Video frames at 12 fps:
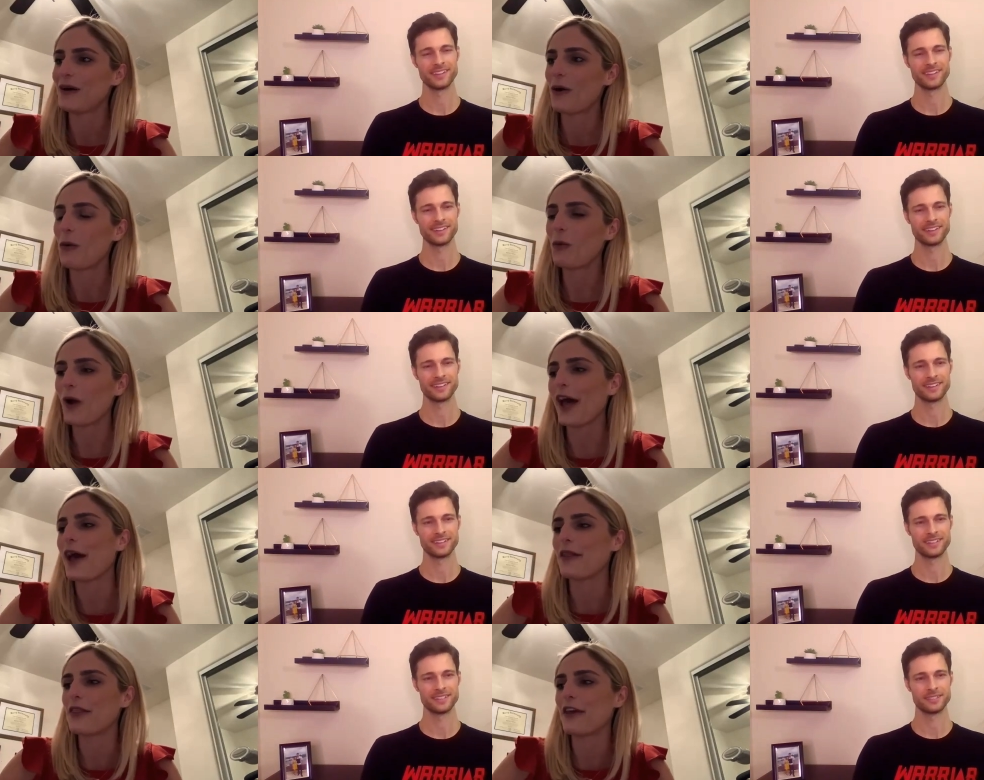
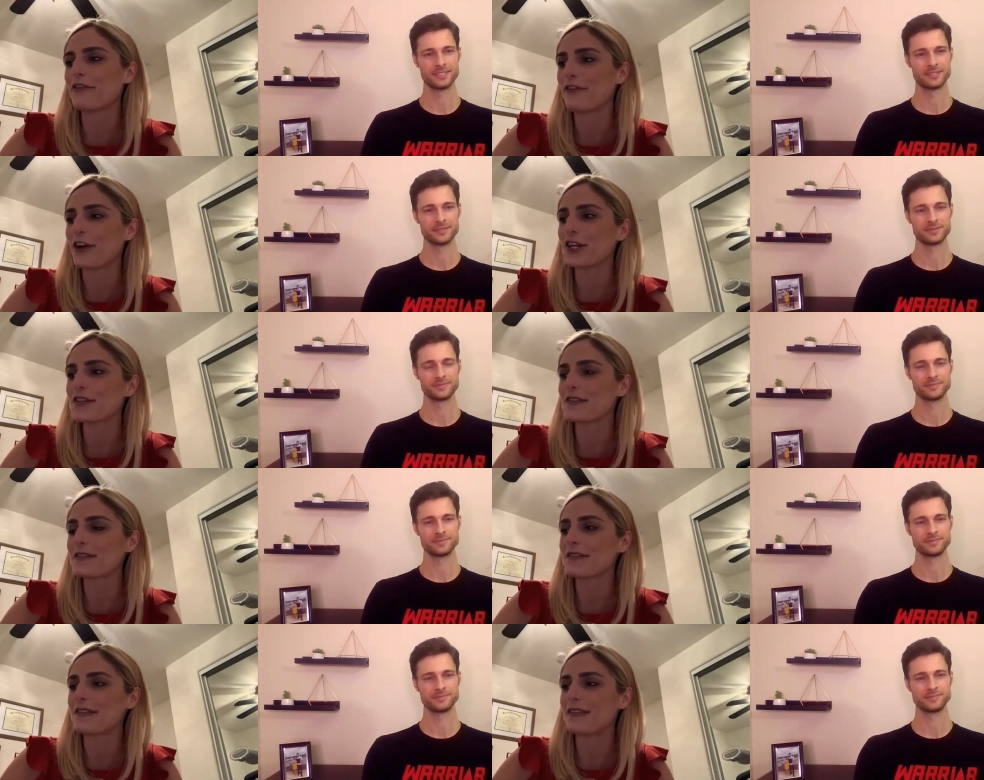Speaker 1: what the first
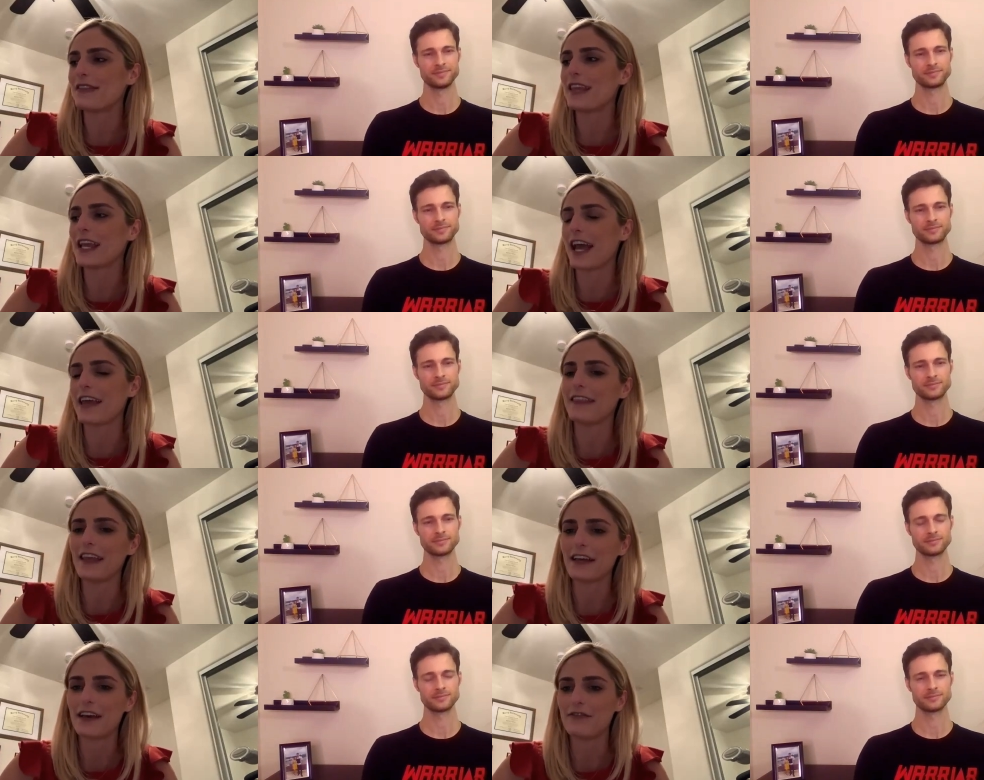thing I
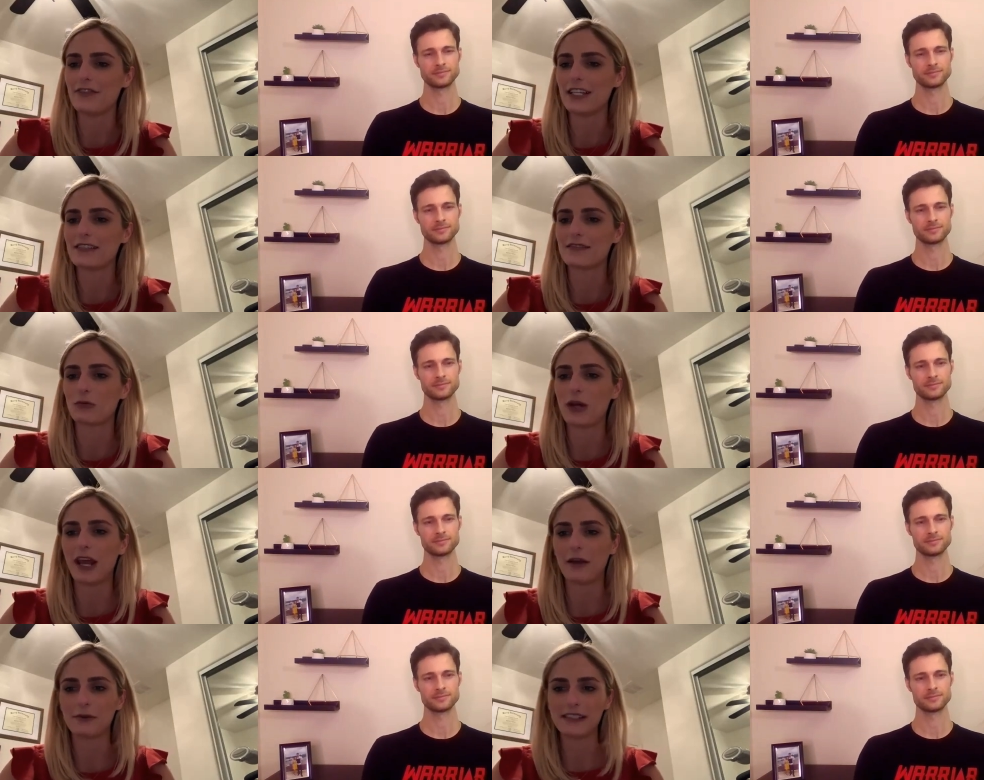think of is when
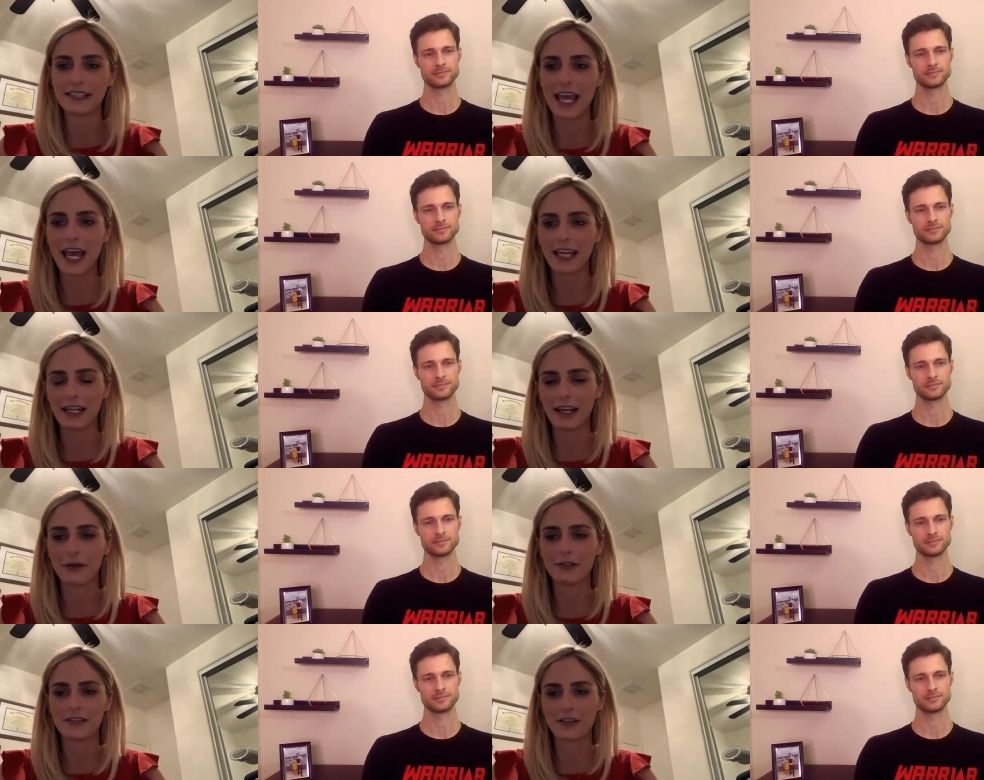I was 10 and
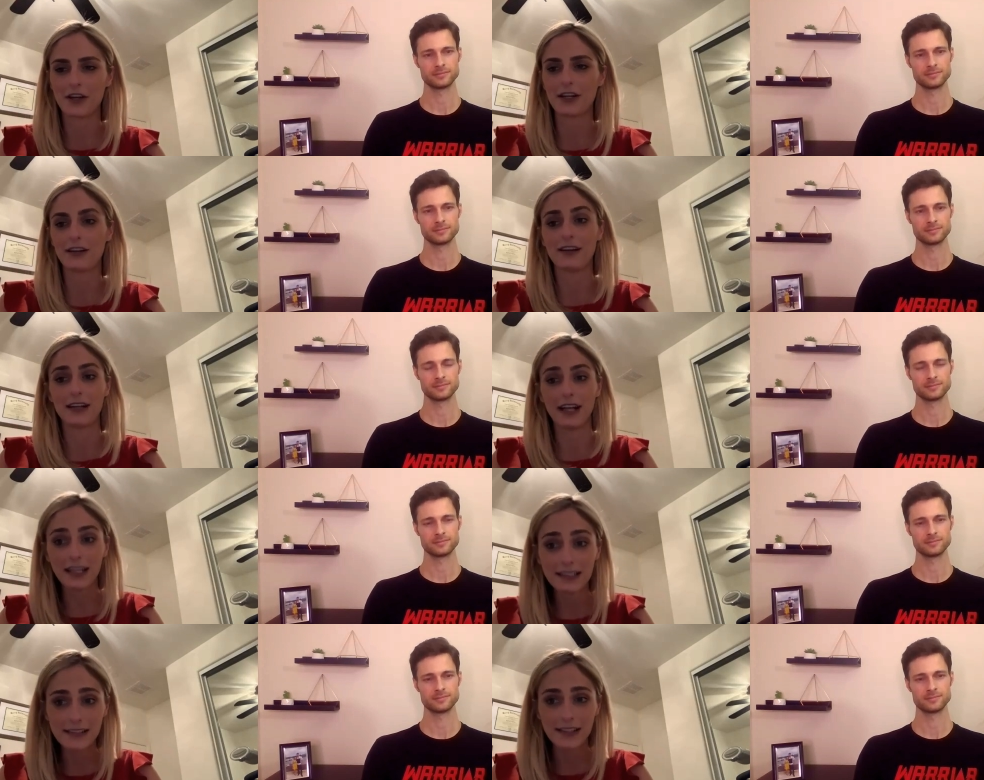I was starting on an
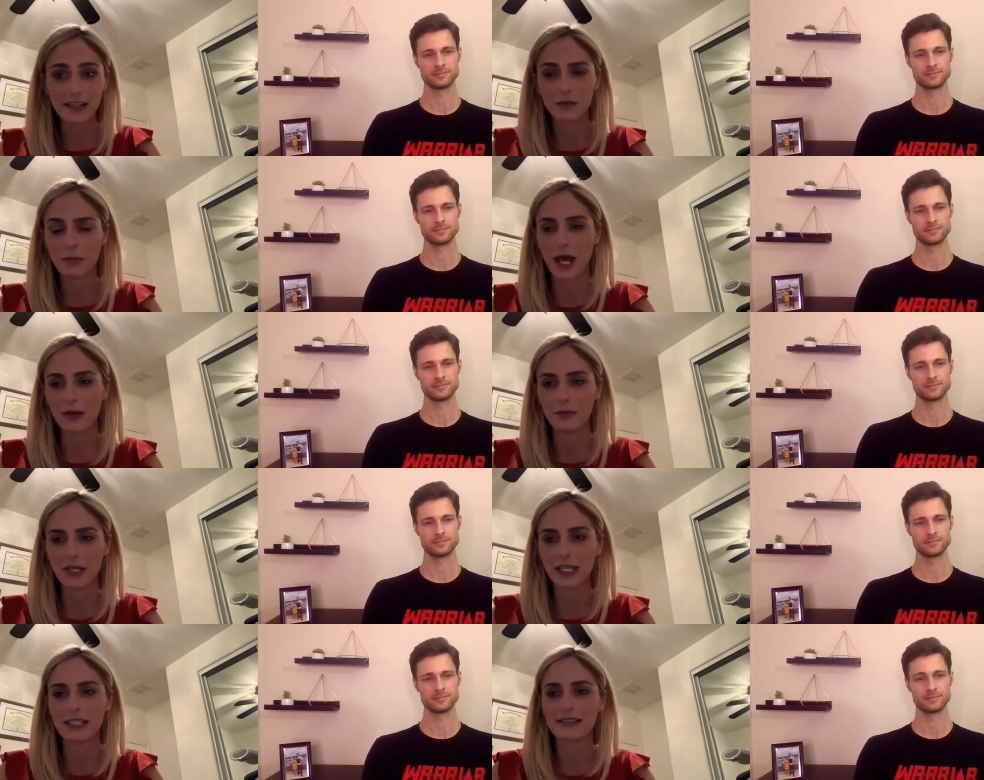insulin pump
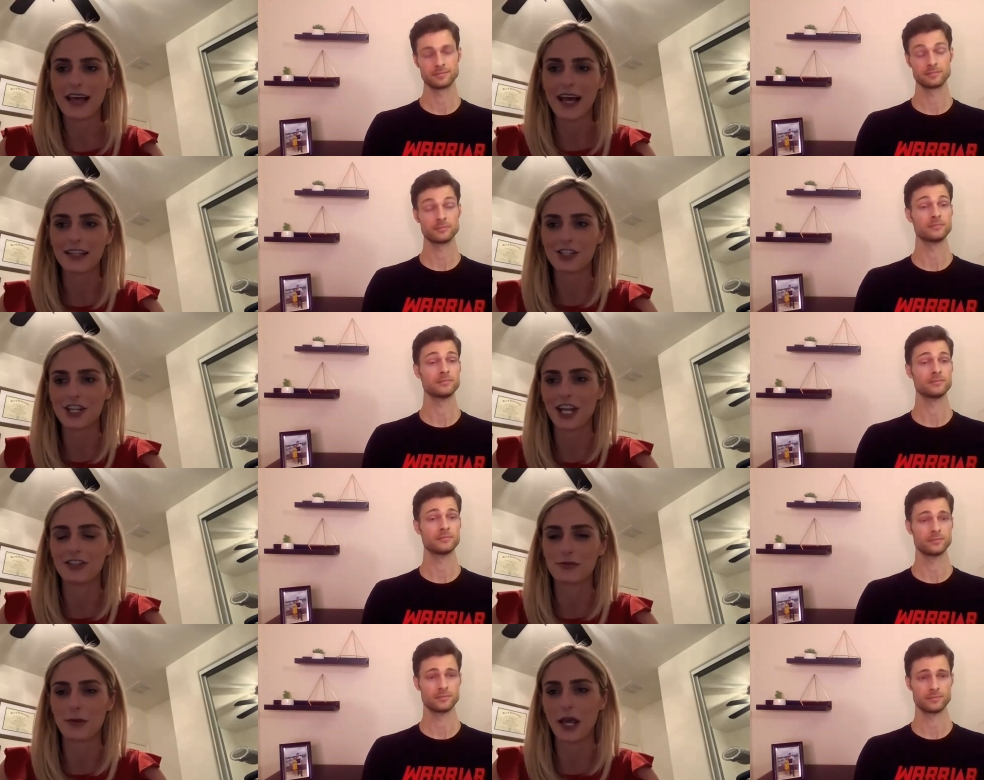because that
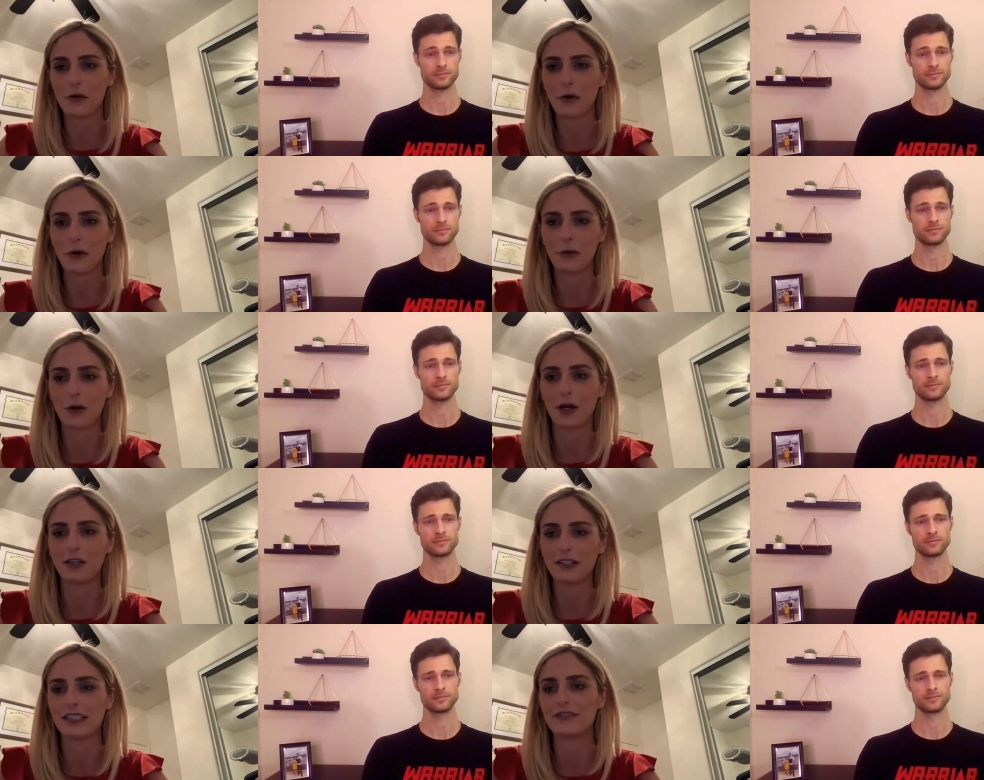changed my whole
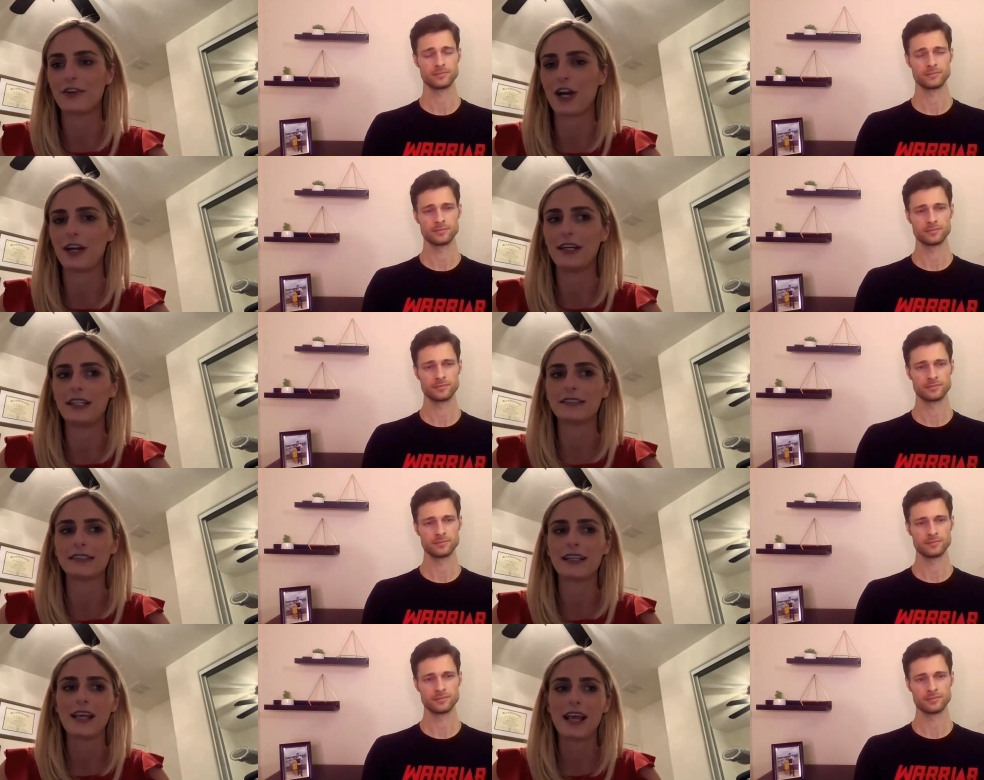world as far as